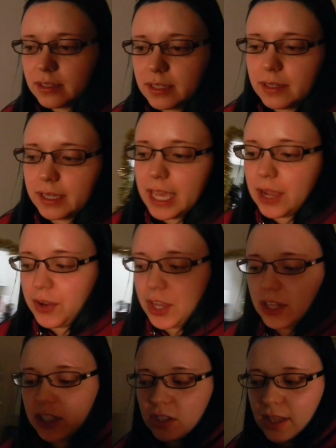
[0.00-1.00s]
to carry
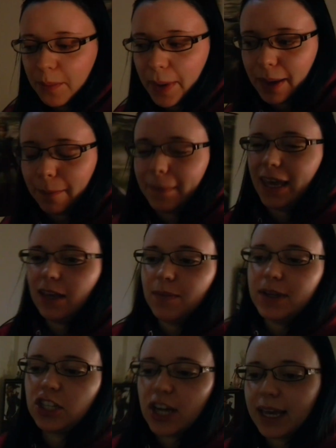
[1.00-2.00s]
on, so they might make
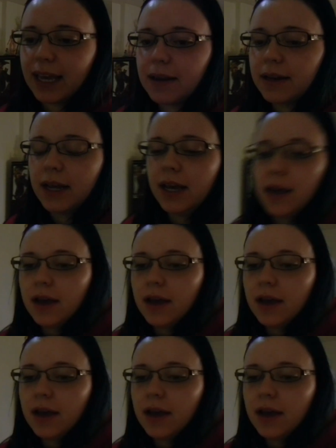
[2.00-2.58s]
me check it.